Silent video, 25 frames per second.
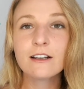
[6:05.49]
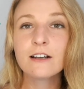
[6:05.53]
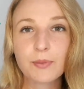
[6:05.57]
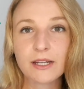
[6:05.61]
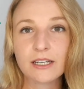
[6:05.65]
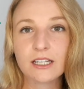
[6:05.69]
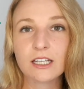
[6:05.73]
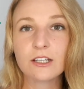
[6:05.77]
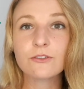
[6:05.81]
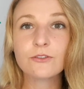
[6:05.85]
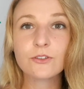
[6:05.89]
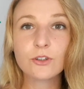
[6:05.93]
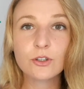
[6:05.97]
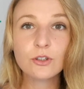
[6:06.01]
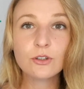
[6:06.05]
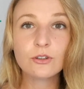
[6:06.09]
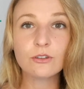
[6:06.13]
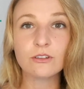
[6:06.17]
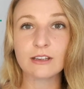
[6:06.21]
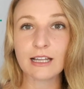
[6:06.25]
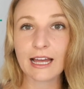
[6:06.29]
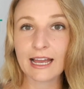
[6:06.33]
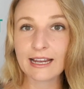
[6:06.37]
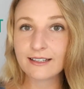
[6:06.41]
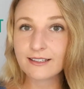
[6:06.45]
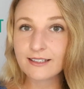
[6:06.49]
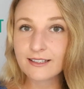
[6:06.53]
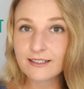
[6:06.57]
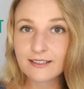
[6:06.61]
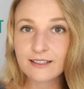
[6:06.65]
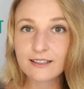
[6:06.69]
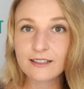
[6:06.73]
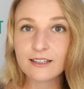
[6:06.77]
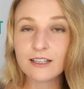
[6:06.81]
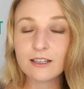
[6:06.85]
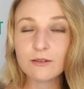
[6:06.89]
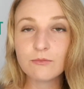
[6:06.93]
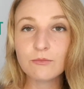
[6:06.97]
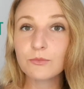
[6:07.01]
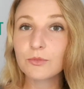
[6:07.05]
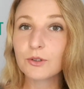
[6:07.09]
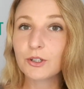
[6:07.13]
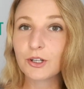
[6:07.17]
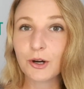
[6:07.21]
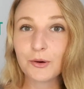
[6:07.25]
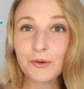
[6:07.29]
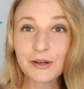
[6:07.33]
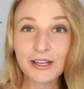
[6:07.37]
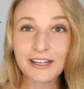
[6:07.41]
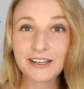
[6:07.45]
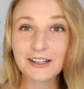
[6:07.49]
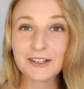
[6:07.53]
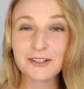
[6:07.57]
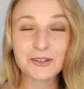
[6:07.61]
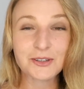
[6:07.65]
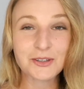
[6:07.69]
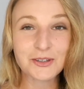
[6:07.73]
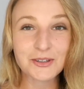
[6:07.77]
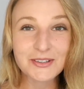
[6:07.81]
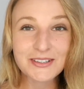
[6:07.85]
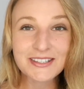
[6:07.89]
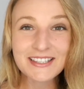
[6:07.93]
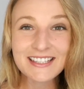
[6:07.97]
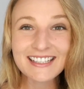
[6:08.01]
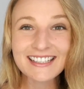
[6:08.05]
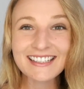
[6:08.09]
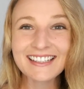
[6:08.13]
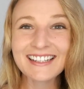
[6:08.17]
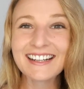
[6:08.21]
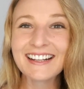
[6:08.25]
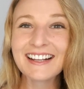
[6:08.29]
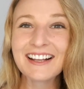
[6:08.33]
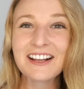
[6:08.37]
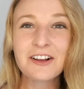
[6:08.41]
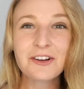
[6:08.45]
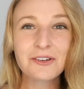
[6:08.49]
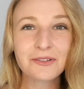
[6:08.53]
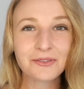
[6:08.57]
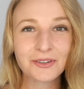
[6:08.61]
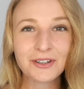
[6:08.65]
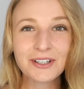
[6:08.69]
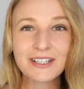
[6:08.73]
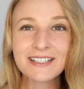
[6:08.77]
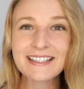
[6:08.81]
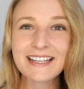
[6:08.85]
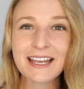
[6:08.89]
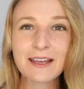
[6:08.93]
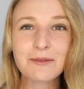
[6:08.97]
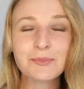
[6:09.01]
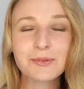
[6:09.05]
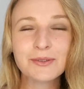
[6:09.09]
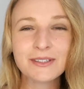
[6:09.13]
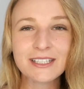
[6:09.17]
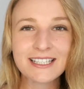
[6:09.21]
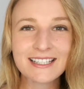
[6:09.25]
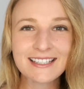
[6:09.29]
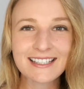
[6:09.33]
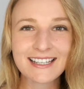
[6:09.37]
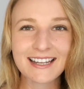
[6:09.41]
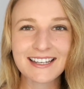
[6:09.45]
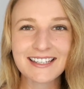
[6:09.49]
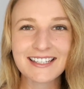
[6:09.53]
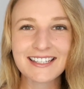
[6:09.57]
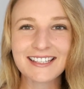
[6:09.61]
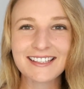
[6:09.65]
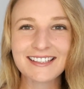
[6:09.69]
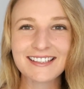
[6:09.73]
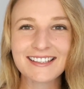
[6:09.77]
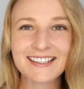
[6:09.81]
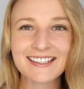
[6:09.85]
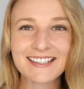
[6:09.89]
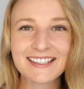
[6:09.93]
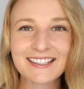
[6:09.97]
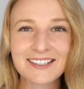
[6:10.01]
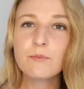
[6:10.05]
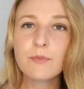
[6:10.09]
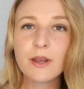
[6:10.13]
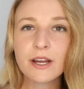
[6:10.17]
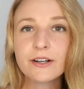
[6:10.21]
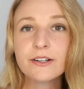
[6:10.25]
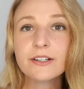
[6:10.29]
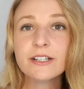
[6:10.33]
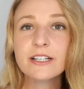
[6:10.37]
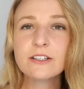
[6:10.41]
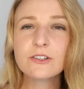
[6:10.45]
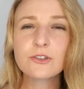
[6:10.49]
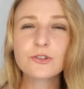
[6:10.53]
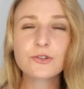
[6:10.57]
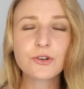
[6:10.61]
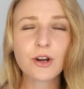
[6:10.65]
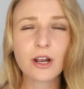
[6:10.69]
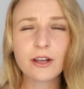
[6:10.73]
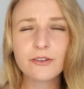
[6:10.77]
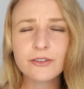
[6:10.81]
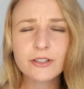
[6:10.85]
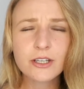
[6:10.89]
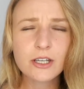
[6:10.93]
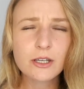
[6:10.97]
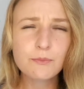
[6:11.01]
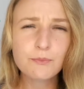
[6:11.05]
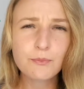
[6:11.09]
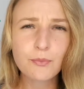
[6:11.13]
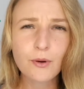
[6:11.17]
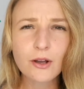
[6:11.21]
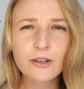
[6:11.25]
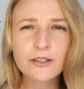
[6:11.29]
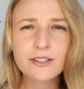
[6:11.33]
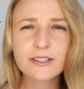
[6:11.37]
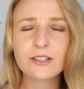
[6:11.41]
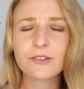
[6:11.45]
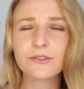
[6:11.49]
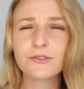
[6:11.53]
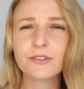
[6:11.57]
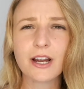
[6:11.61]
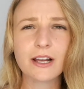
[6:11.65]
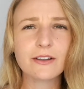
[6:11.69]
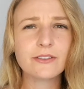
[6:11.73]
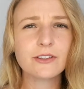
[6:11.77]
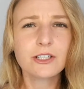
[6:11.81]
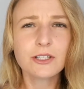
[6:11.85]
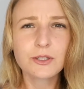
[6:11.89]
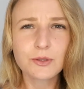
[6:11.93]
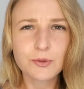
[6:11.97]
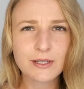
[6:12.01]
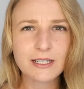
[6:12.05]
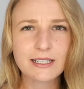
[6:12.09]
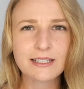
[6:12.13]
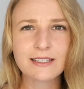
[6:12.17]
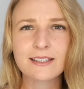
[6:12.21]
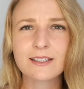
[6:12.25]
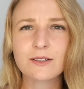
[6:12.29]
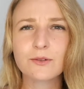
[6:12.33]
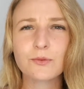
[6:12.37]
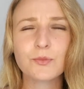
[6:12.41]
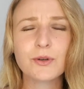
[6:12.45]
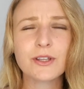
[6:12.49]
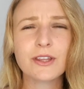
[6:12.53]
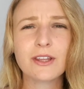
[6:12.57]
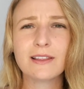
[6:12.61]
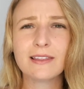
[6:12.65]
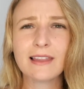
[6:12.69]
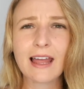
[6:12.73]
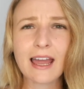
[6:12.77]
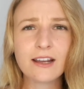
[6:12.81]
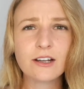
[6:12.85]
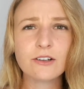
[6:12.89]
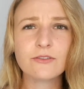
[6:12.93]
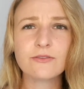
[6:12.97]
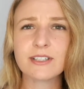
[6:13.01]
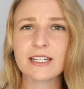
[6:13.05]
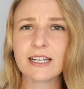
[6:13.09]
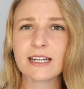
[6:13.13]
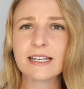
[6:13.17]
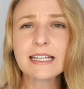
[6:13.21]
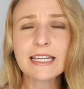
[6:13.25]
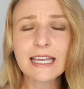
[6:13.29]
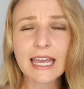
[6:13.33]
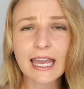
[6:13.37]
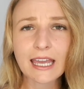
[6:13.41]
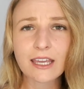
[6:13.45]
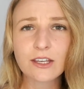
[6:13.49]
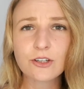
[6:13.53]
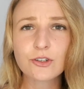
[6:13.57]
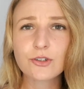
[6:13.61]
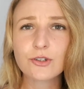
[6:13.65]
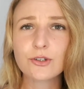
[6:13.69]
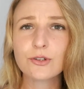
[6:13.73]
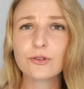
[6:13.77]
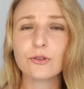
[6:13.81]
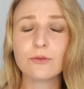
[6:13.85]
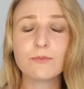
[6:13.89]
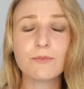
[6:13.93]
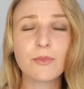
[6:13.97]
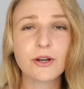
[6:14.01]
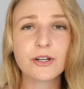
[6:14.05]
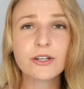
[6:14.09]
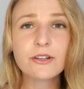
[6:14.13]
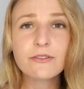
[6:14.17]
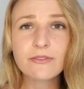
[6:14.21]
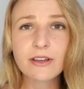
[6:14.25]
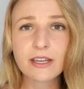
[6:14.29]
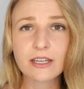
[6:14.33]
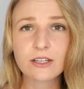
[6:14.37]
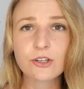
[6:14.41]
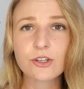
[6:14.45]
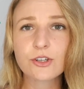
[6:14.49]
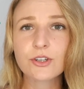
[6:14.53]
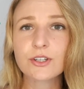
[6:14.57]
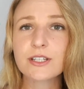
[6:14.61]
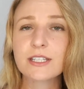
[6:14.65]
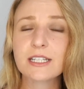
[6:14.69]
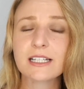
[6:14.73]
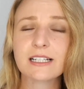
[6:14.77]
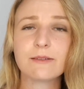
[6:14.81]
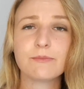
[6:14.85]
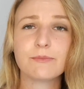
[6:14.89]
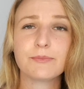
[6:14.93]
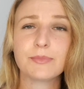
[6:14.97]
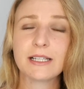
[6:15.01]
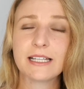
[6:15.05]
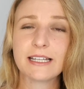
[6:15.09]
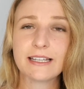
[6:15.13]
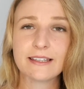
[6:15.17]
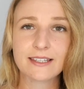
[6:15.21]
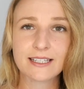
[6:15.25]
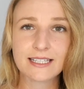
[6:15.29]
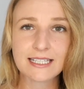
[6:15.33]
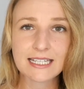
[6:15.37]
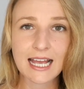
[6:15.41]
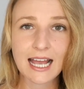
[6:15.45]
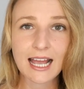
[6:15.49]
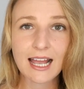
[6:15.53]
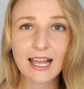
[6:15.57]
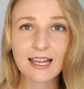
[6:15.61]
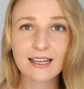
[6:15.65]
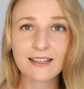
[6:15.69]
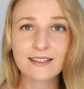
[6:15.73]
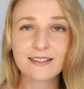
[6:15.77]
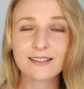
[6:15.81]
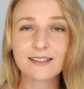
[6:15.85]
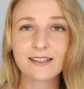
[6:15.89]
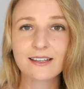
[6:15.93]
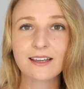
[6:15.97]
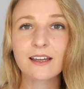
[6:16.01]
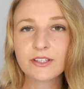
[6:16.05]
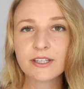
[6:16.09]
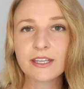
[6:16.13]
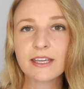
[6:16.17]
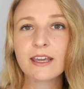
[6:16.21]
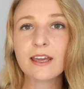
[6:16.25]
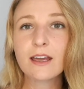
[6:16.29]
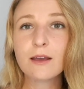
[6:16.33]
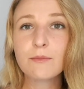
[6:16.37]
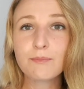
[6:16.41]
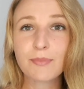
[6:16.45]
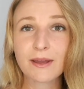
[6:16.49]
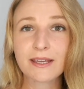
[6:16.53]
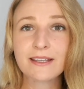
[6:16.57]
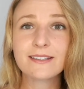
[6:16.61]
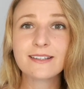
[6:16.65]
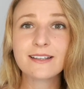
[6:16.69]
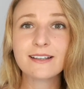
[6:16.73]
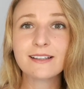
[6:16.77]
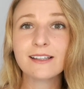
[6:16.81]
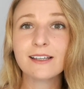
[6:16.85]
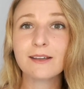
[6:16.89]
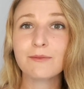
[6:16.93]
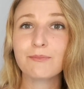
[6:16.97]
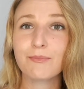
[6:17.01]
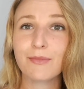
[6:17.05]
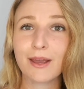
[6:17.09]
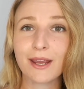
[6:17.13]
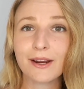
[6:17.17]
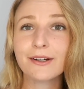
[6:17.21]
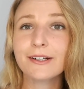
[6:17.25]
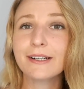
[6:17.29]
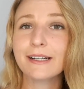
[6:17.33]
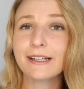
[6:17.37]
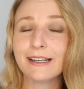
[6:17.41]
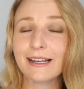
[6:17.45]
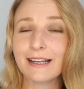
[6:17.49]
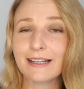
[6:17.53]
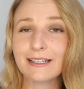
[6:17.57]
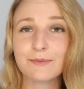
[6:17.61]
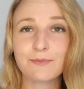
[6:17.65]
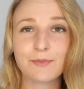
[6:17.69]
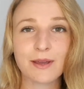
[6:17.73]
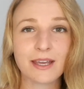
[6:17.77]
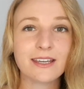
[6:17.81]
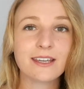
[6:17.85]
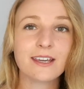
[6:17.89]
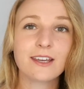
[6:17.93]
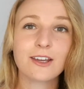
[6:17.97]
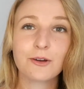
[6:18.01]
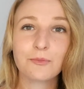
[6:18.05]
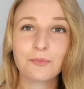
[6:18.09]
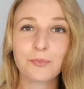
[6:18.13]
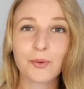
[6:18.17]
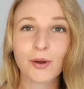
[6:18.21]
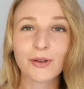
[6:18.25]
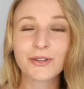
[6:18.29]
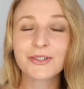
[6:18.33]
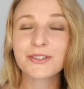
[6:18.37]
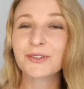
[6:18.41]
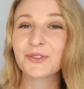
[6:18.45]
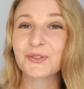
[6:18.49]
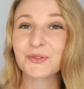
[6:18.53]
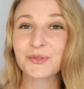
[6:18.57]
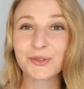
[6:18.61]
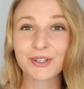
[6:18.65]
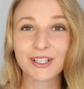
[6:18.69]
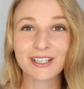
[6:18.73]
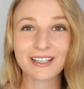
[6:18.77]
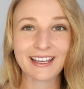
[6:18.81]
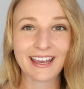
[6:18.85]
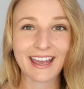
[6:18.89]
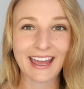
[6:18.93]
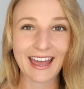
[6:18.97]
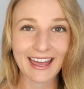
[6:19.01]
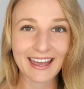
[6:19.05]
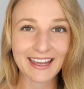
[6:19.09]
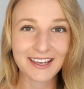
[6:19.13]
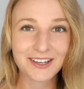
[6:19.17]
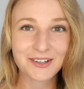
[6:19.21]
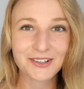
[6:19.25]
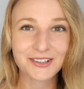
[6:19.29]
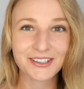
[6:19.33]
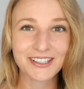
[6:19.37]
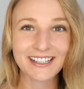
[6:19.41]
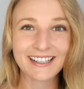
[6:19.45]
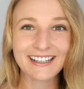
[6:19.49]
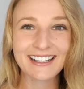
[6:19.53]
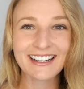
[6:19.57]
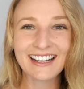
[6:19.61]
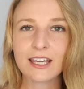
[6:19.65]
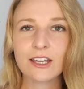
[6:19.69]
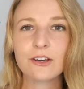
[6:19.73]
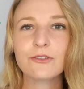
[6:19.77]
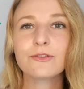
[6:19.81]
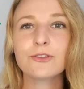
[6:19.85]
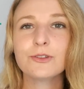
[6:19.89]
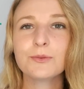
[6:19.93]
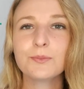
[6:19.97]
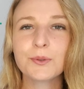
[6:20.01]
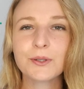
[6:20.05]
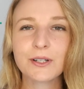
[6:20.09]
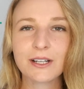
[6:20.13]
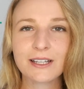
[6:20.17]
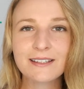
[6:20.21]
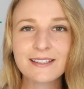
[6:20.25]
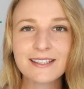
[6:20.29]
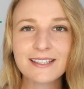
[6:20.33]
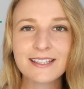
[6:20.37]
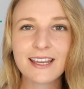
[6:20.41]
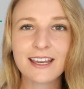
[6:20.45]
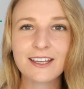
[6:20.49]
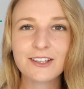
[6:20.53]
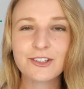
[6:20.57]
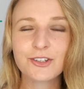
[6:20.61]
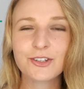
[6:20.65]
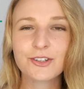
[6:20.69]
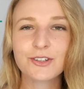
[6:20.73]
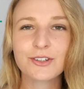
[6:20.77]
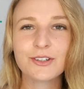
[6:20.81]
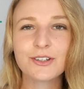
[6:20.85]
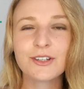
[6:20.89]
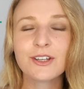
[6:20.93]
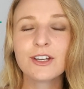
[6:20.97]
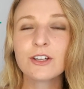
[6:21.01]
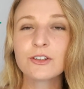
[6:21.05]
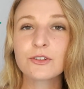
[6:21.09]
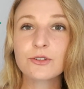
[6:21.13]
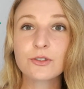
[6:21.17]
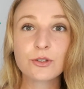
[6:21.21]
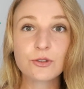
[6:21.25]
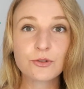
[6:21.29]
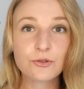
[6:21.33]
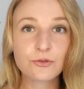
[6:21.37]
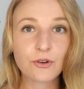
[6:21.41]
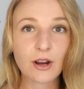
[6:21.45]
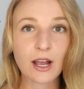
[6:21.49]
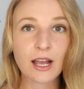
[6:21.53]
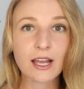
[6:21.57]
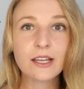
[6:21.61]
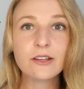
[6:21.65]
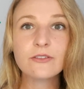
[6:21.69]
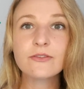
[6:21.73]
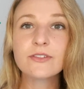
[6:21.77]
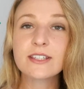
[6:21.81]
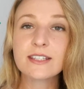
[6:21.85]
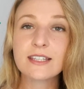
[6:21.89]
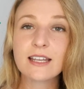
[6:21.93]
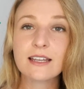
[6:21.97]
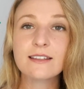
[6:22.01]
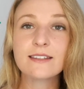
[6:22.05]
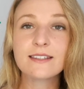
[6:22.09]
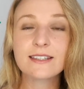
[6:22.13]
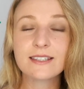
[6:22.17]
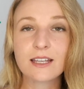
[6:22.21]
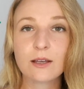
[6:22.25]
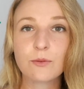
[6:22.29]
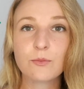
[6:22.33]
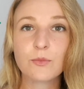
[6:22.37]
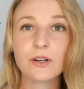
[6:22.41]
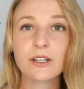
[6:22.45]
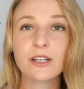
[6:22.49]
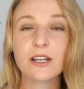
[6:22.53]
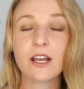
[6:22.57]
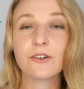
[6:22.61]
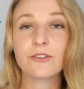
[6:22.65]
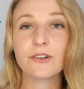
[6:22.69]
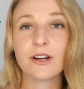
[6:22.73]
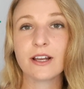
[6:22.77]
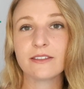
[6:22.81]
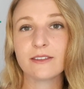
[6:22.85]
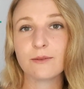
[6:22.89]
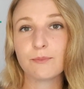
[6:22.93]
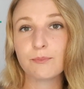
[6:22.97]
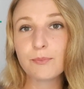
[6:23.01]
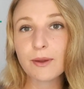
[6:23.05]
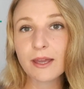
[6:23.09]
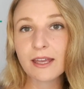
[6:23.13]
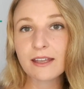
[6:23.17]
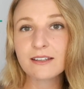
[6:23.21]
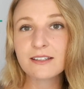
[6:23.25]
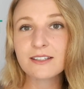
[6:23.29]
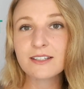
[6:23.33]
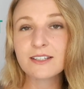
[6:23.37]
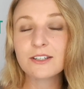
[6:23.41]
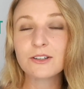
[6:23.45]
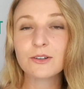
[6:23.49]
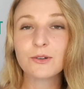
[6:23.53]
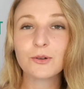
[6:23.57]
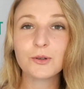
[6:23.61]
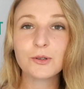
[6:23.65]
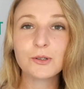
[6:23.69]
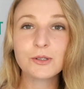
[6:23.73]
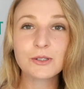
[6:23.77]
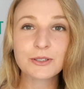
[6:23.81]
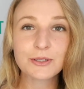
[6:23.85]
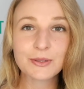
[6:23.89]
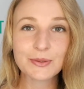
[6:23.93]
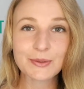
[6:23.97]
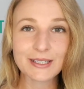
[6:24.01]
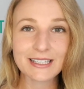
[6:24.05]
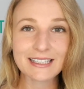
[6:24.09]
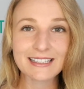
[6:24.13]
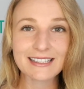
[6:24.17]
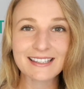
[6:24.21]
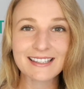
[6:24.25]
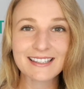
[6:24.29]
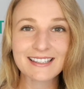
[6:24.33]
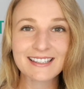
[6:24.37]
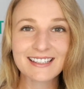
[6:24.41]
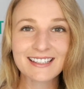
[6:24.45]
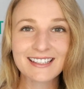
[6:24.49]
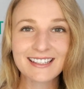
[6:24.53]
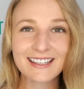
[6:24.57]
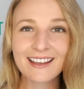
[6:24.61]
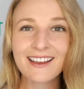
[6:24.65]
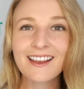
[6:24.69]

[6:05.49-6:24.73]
But if you like this idiom, go ahead and use it. For example, in the sentence, Mary is driving her boss around the twist with a lack of dedication or motivation to complete the task. So here, basically, Mary is making her boss really angry. Careful pronunciation, to drive, send someone around the bend or twist.